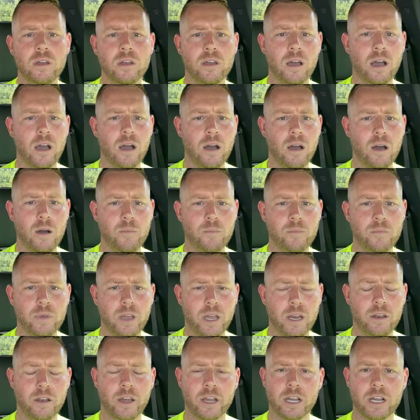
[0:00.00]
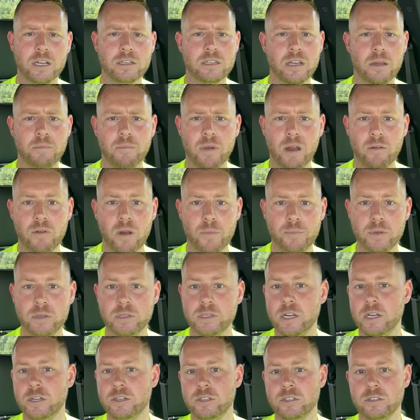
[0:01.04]
And like I said, my
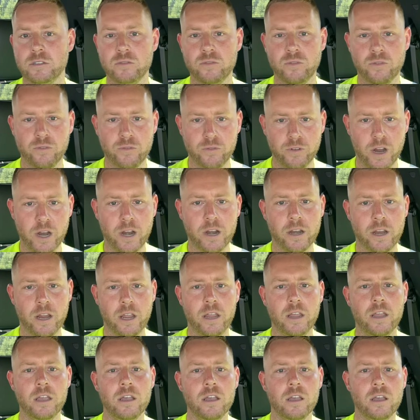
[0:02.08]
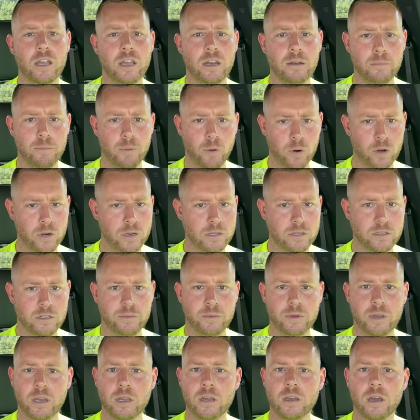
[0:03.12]
reputation is very important to
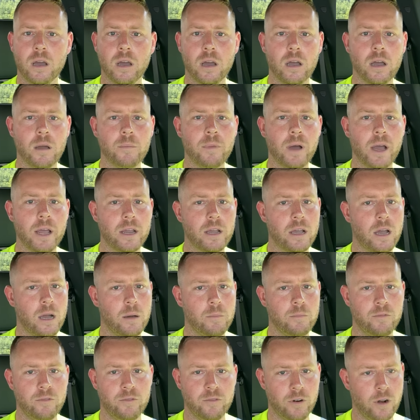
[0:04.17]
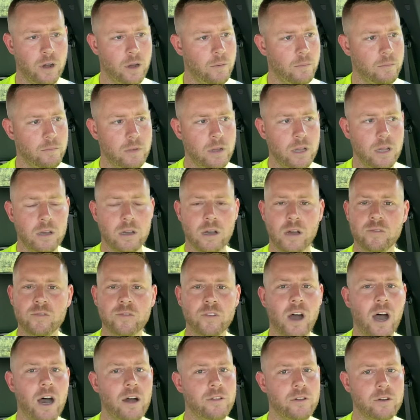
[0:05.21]
me. I come from a
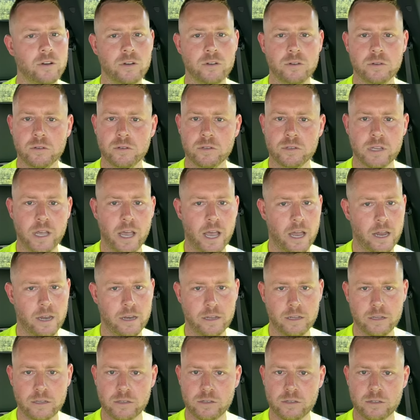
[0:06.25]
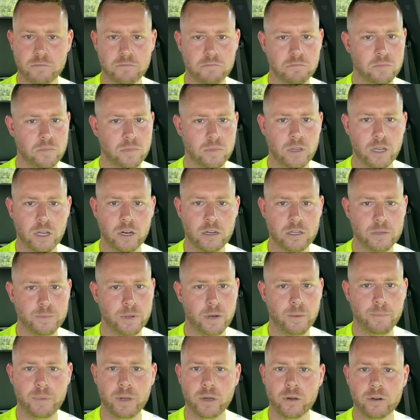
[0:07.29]
father who's had his, you know, he's
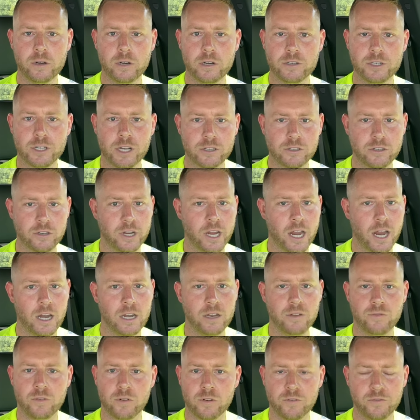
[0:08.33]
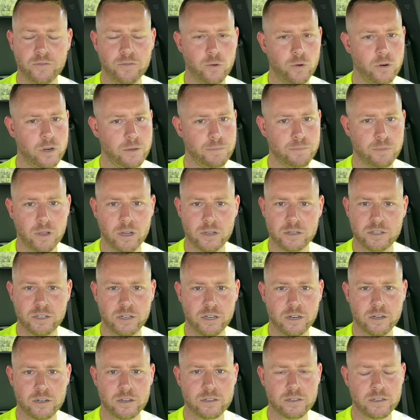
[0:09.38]
been a builder in Chester County for 40 plus
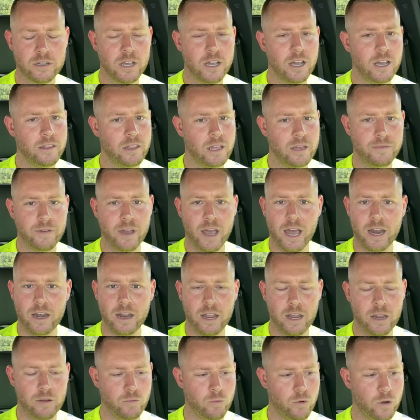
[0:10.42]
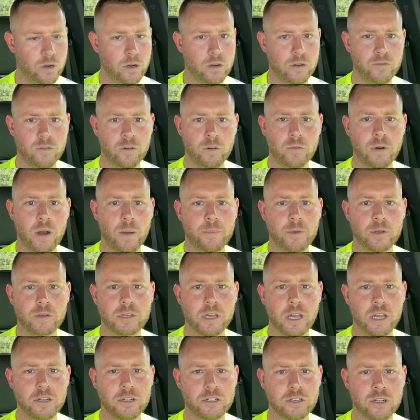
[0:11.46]
years. They've had a wonderful
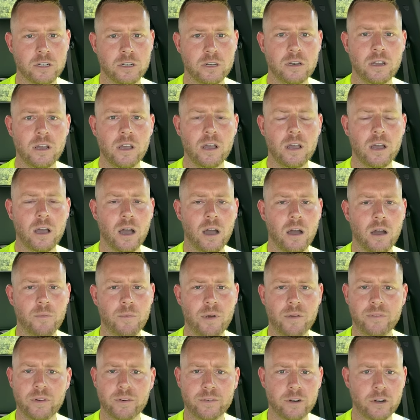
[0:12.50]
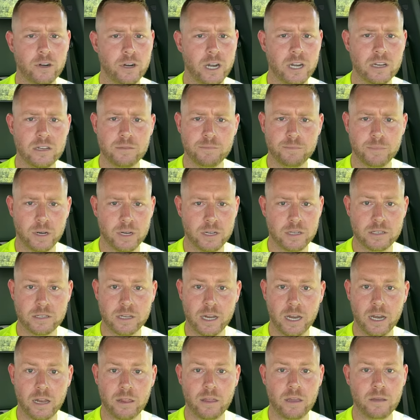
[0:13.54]
reputation. I've never heard anybody say
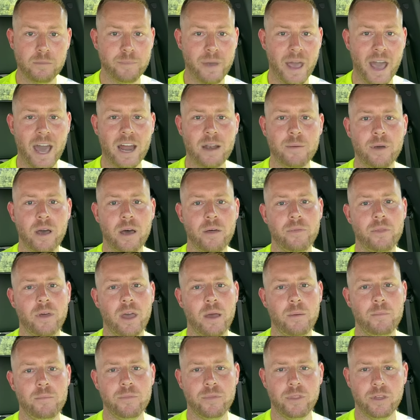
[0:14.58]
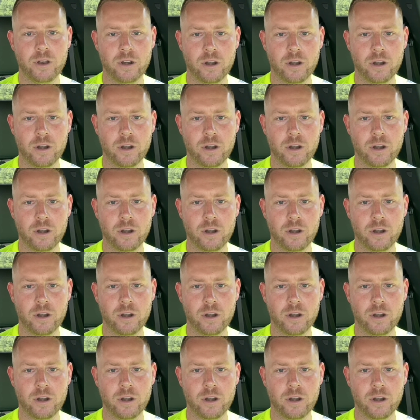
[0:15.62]
anything bad about them.